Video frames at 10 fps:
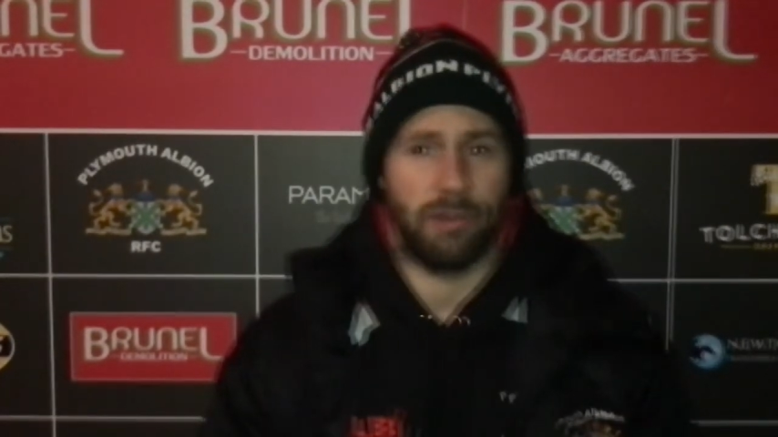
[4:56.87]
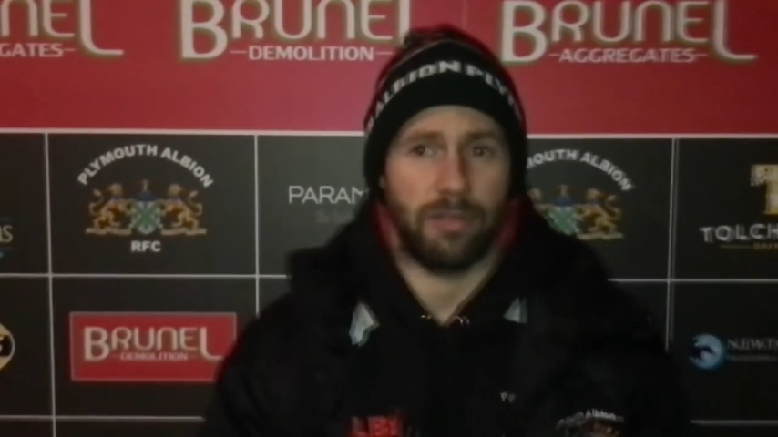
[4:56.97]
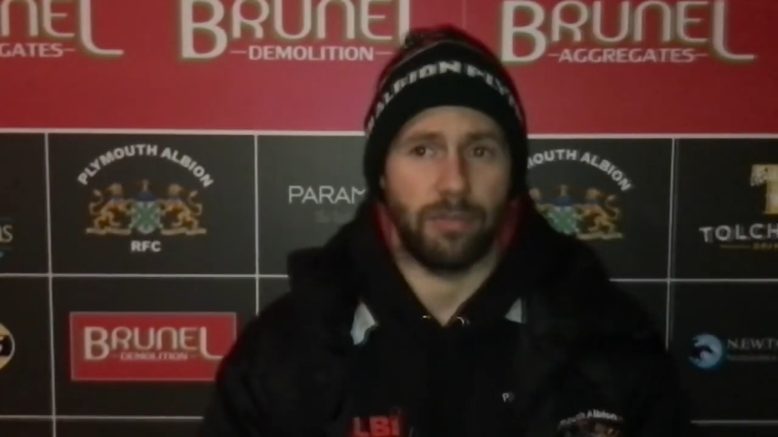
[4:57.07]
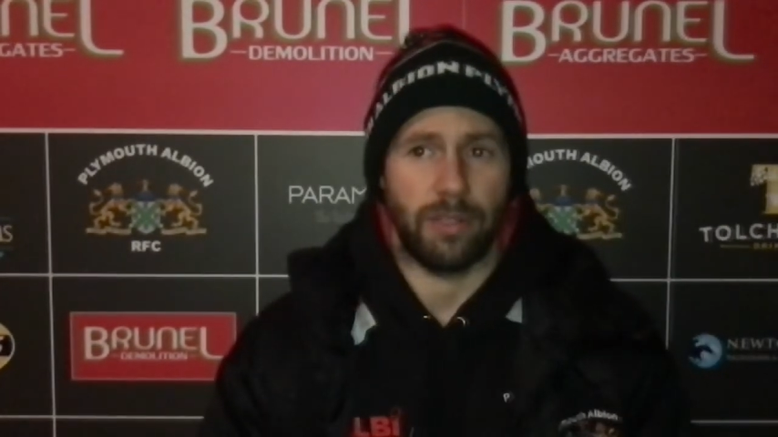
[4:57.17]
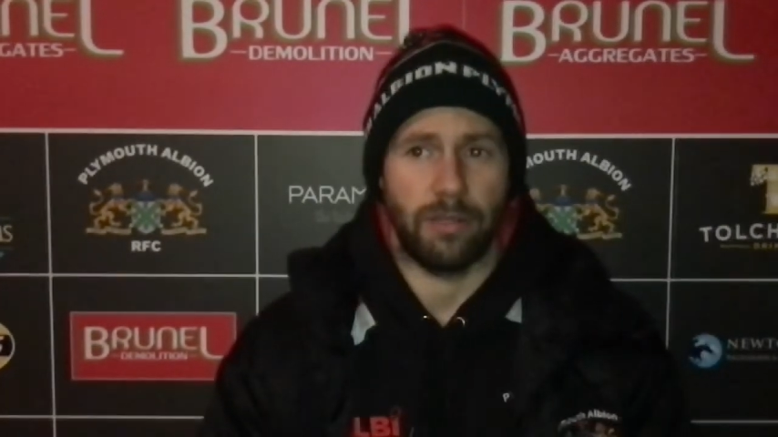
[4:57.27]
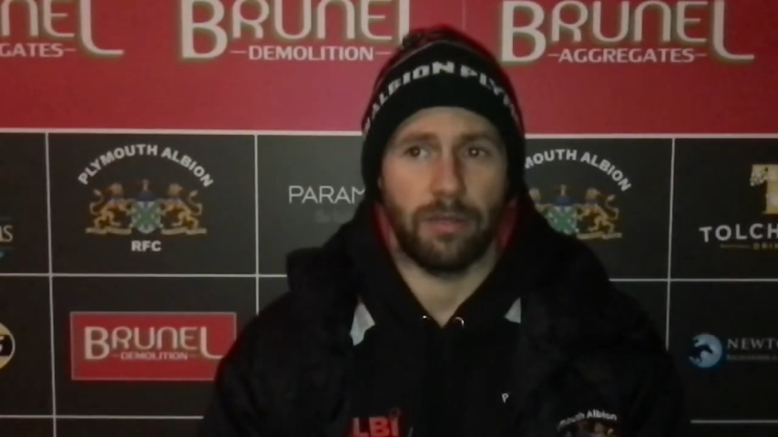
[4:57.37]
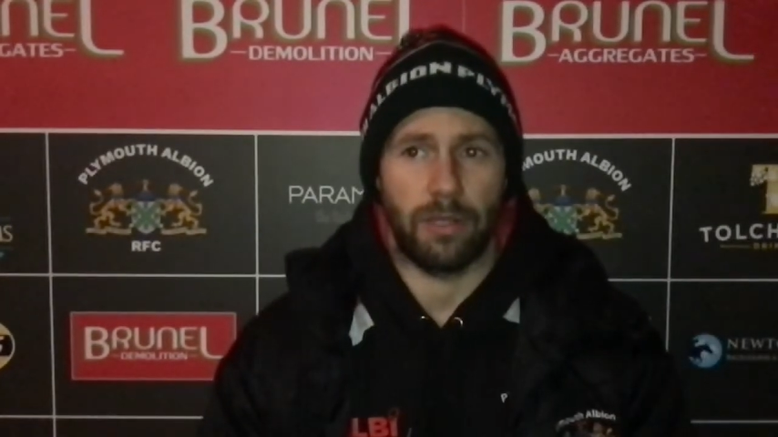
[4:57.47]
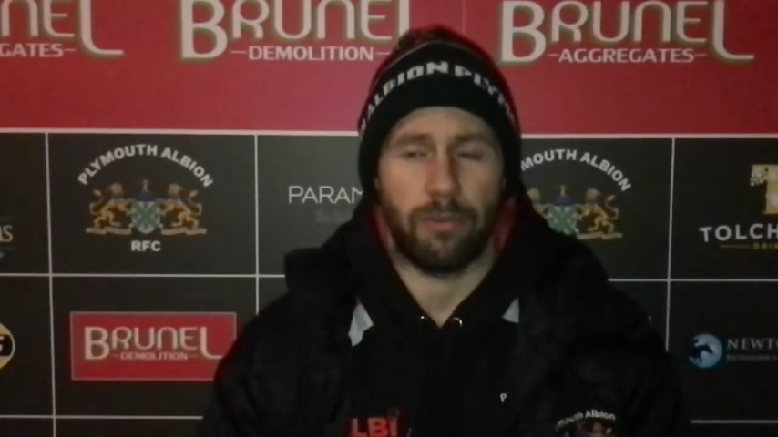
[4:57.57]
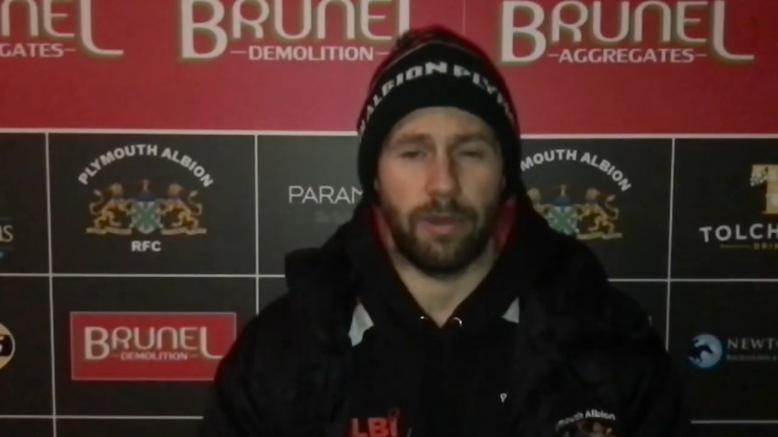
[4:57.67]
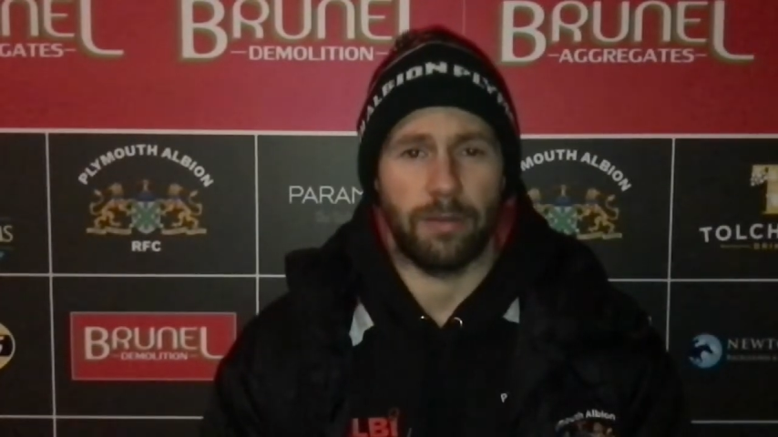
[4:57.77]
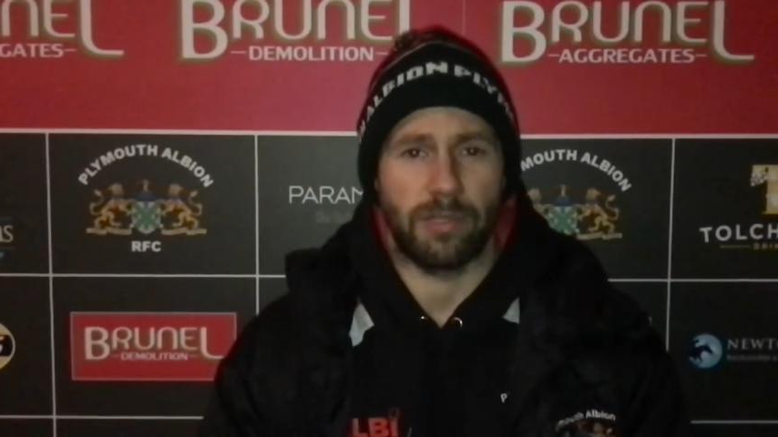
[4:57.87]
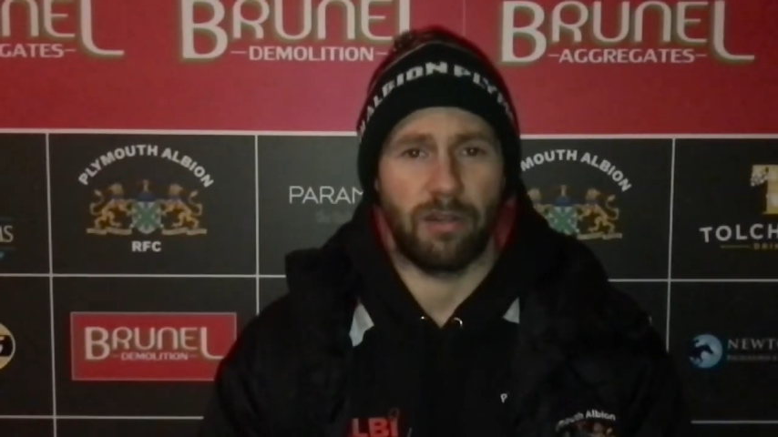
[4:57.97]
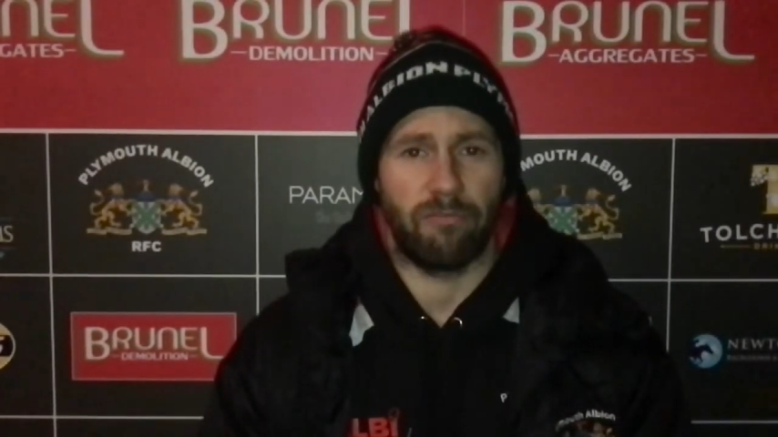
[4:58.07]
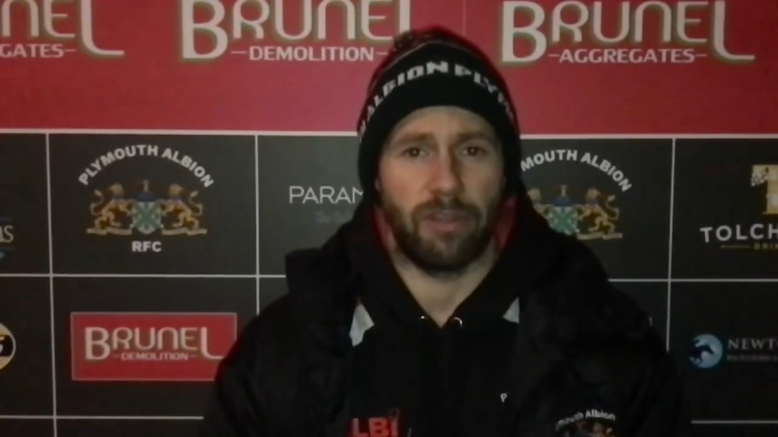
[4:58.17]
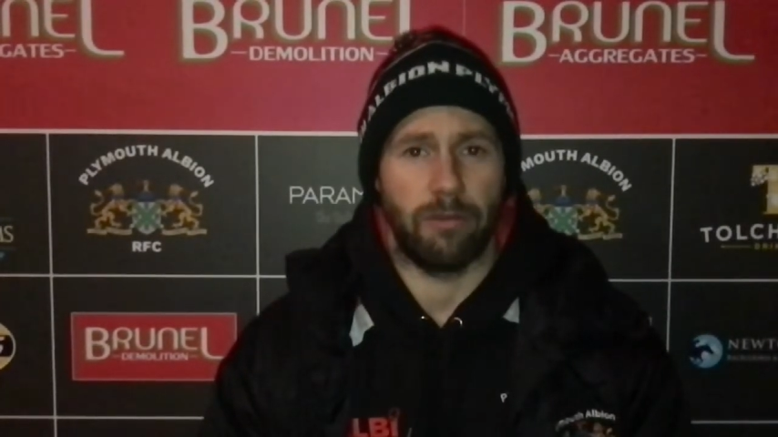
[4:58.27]
I thought he acquitted
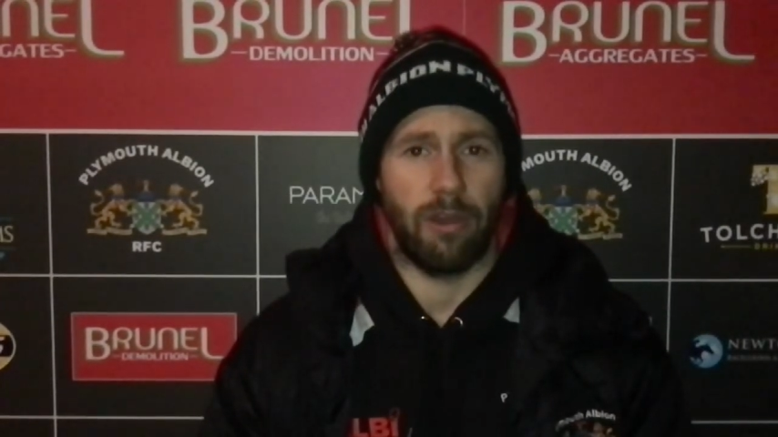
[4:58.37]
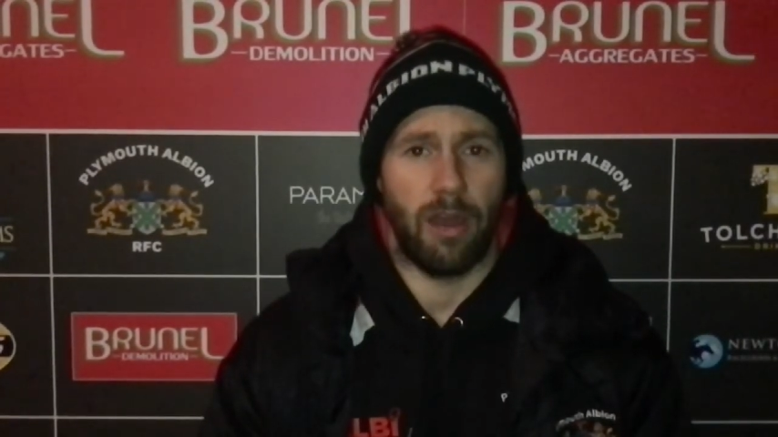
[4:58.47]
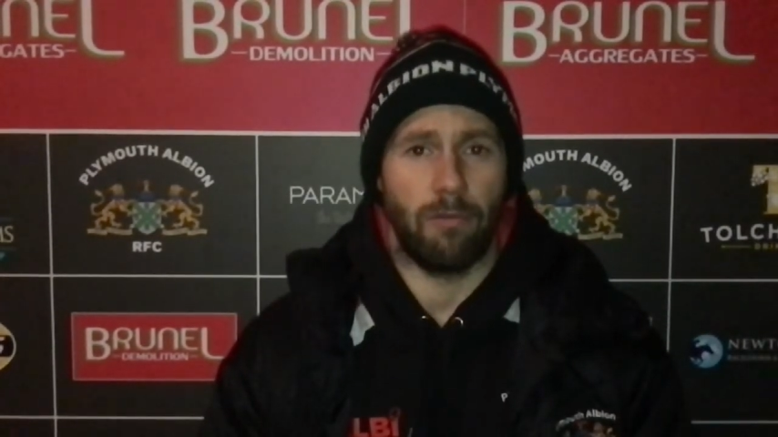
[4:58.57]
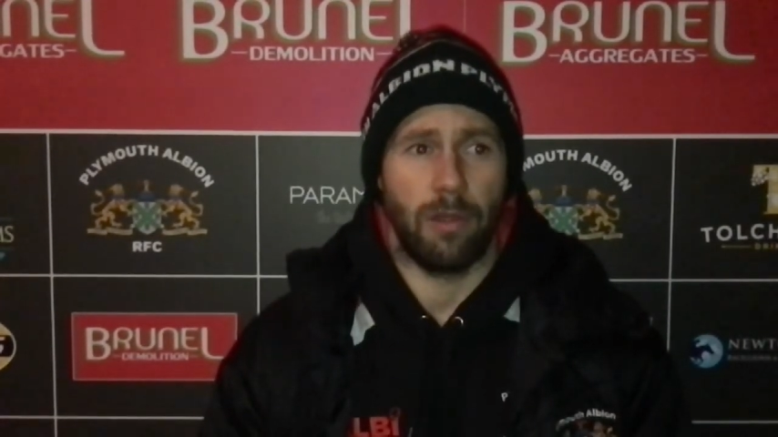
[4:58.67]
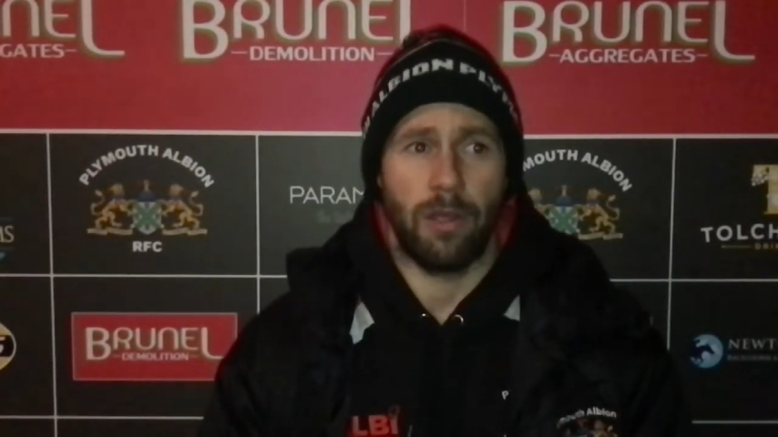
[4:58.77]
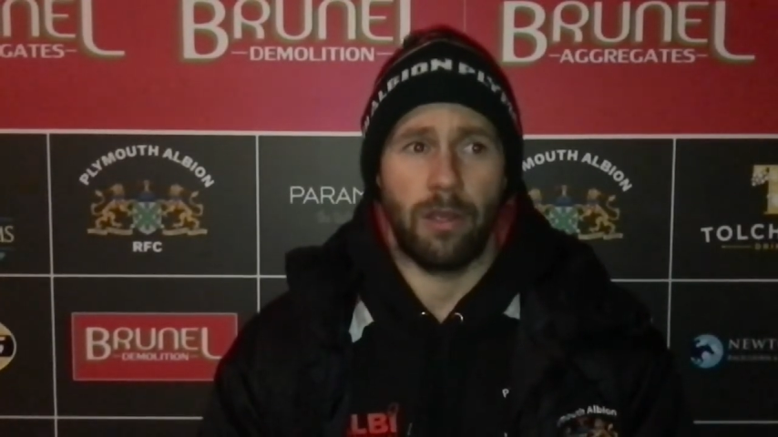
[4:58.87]
himself really well.